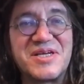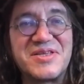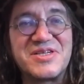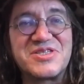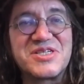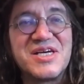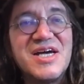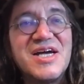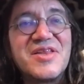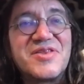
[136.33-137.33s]
And this
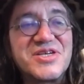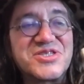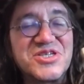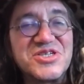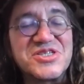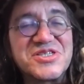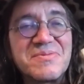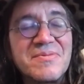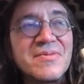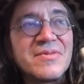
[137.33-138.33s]
this
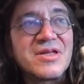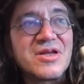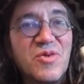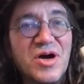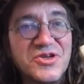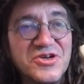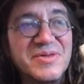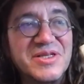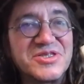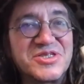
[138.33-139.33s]
is what
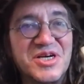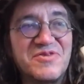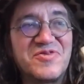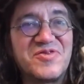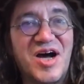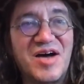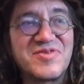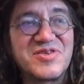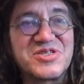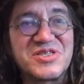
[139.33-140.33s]
humans have
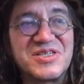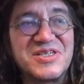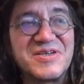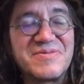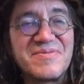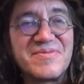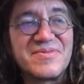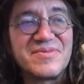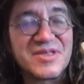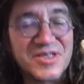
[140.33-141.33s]
obviously
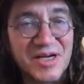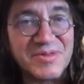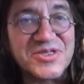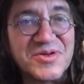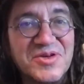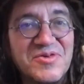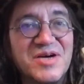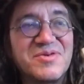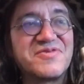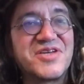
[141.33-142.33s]
demonstrated,
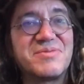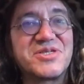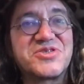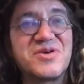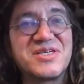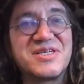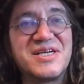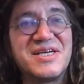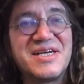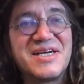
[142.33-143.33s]
right? We've demonstrated
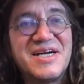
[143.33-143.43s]
it